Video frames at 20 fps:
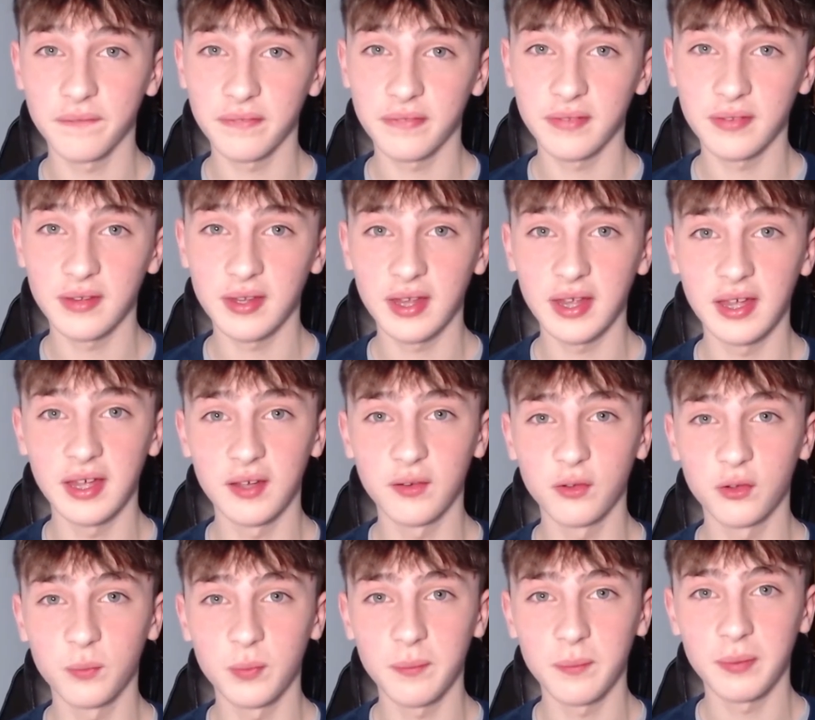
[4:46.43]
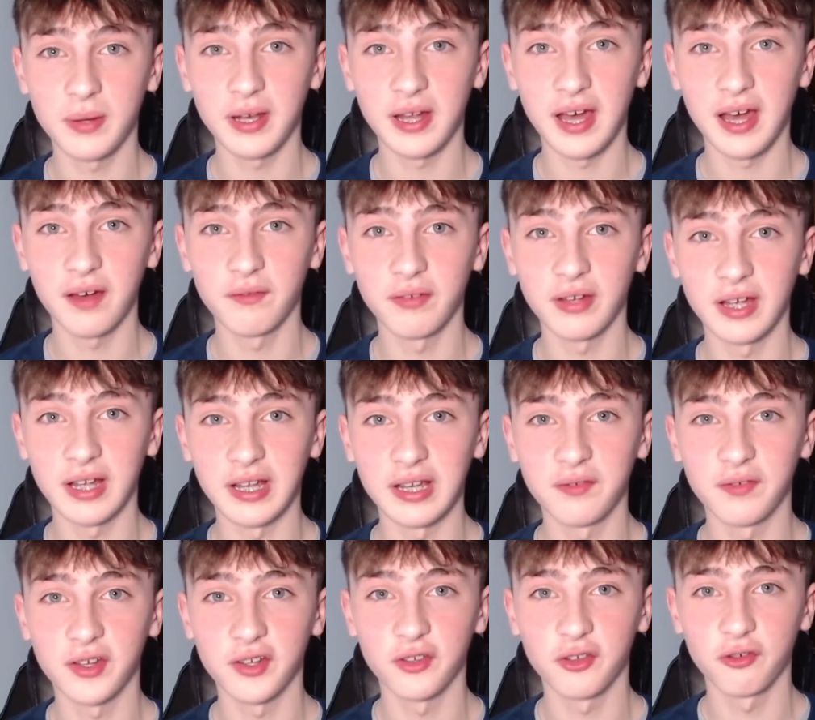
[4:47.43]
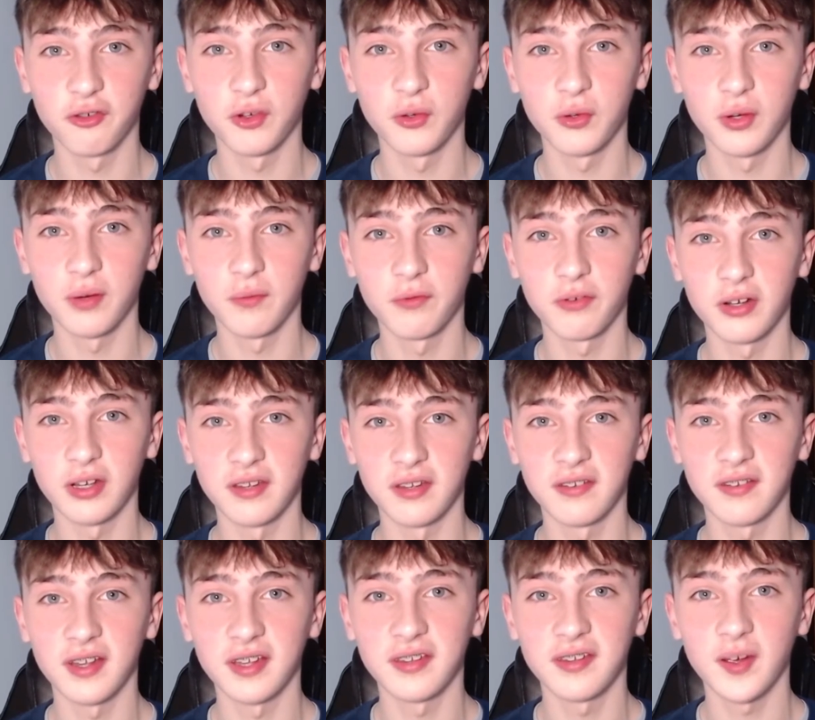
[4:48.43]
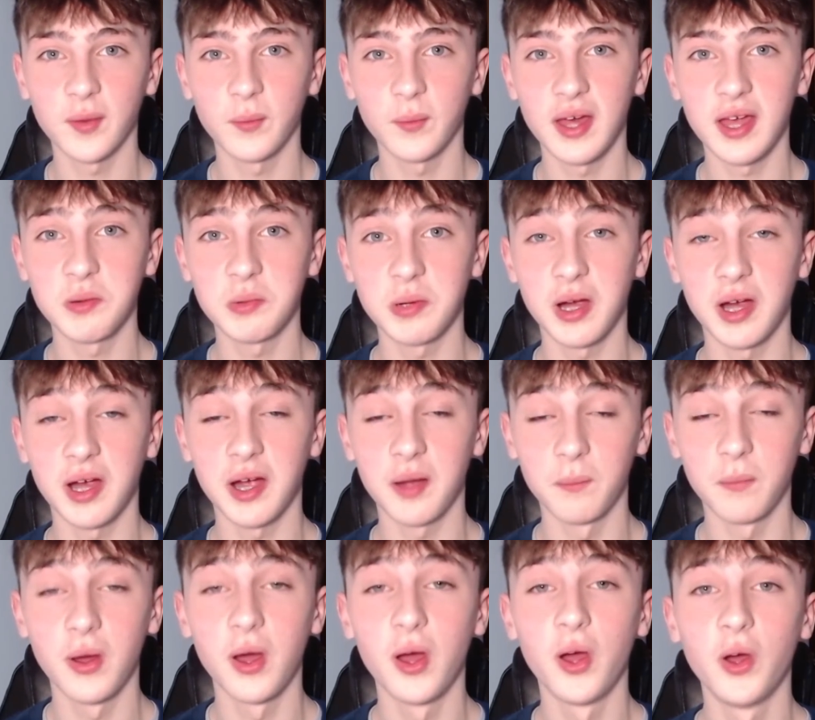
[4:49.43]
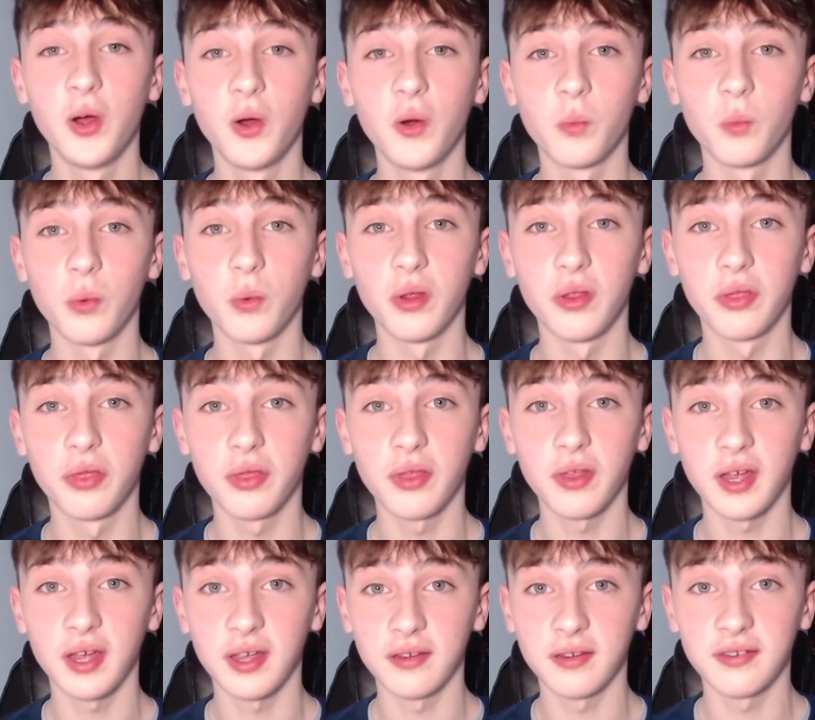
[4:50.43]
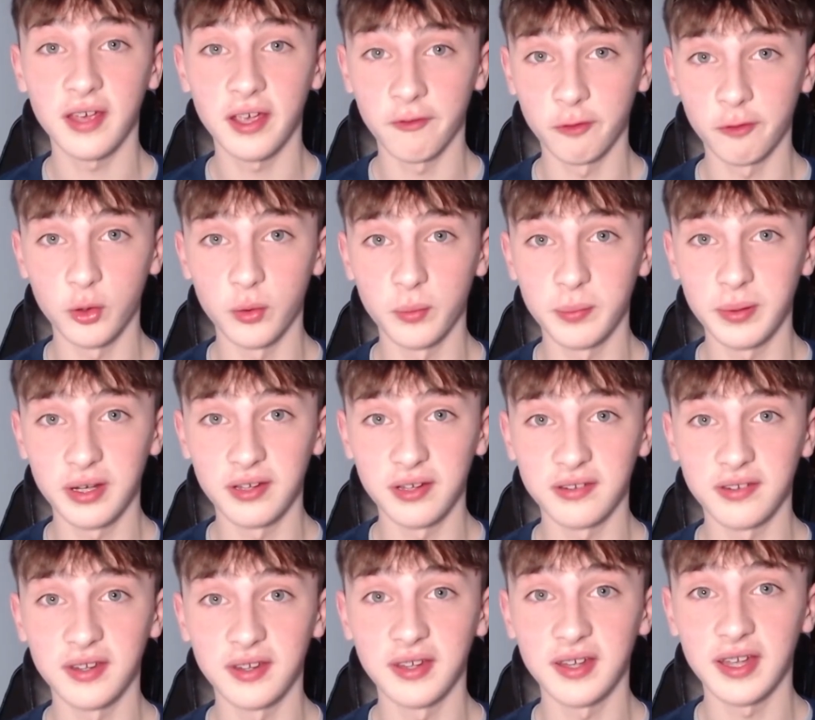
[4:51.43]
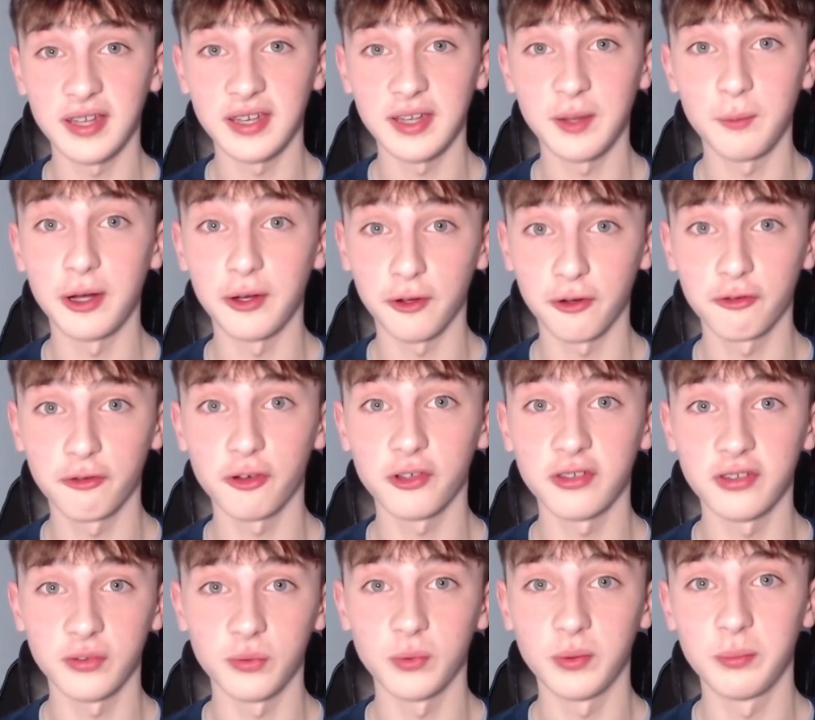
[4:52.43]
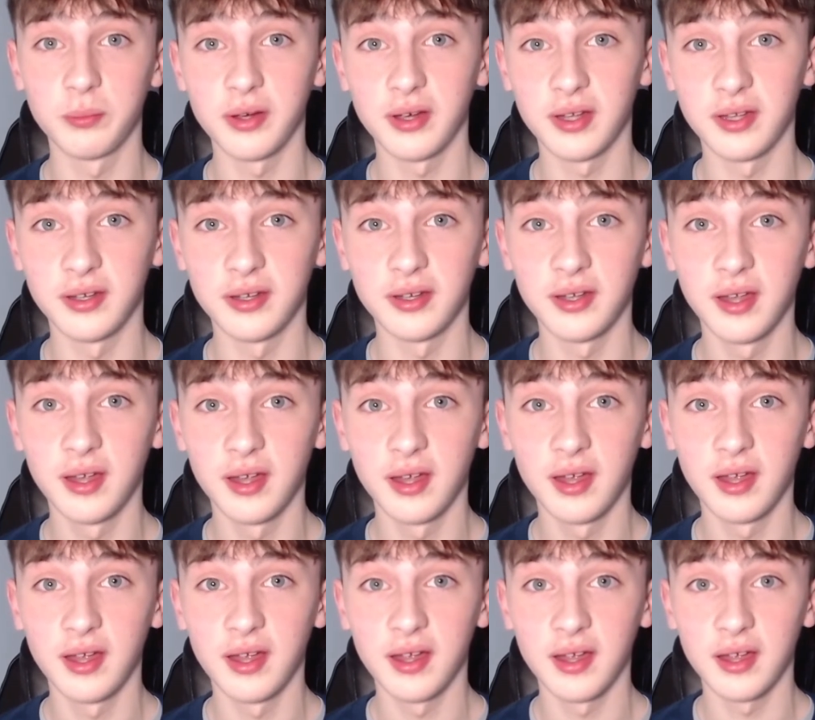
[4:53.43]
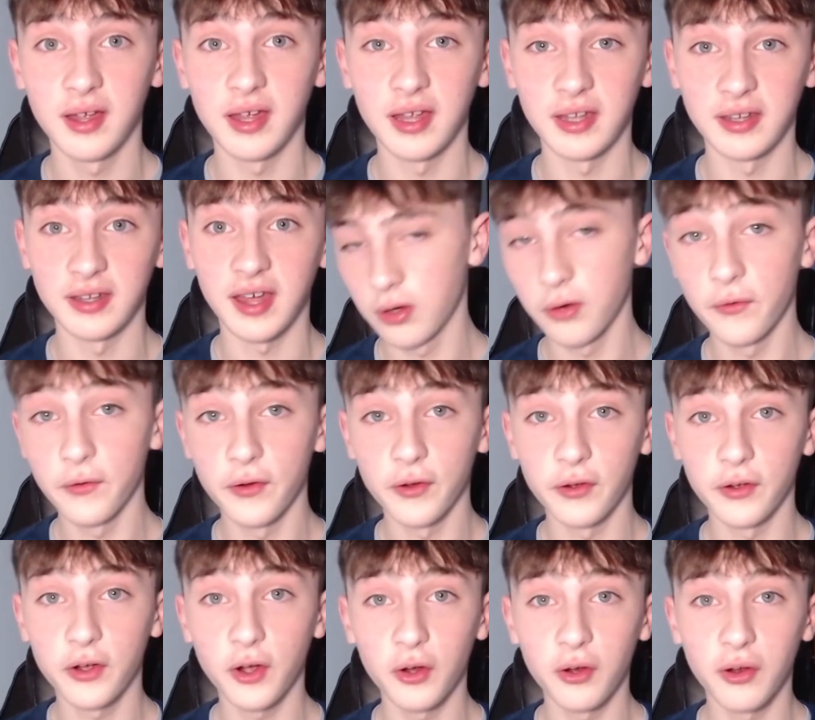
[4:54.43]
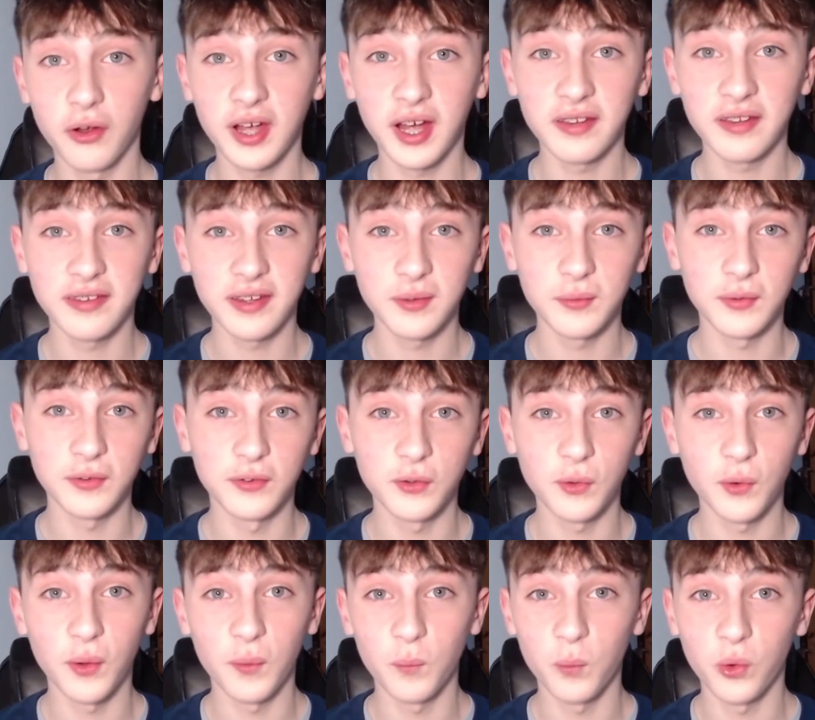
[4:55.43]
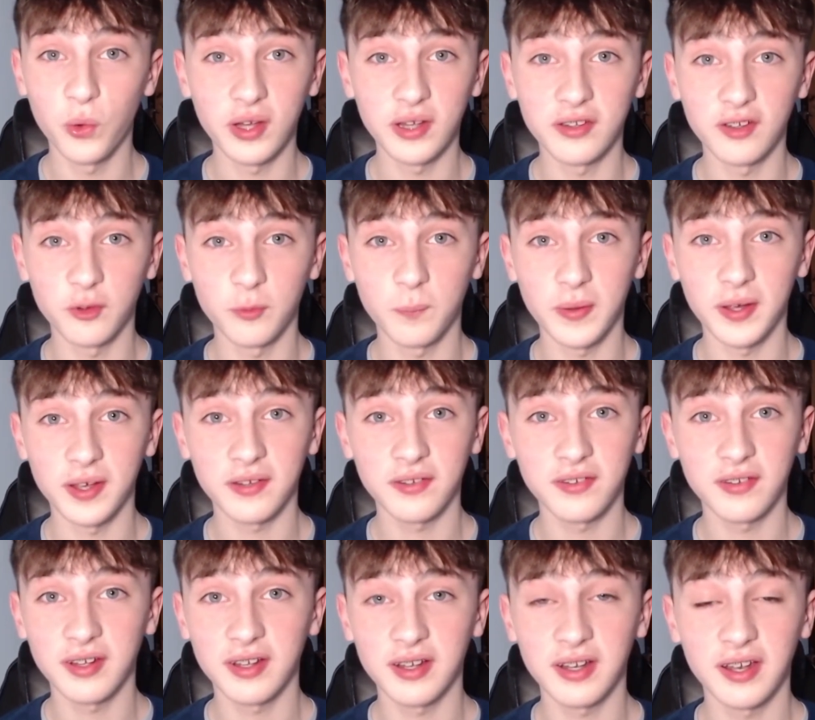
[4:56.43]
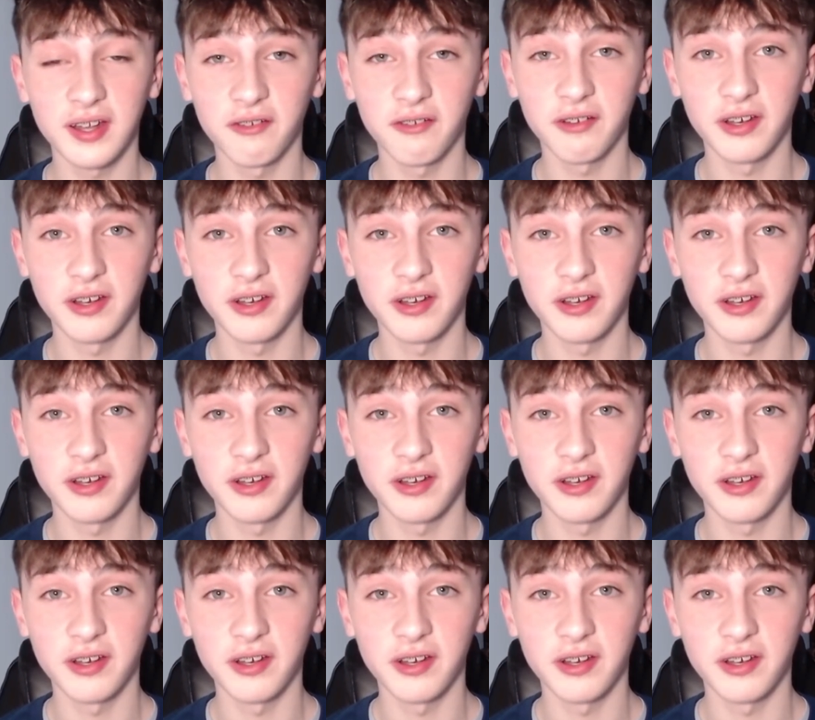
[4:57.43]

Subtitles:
it was a bit better having Olivier Giroud up front instead of Tammy Abraham, with his aerial ability and the amount of crosses we put in the game. N'Golo Kante was doing what he does best, cleaning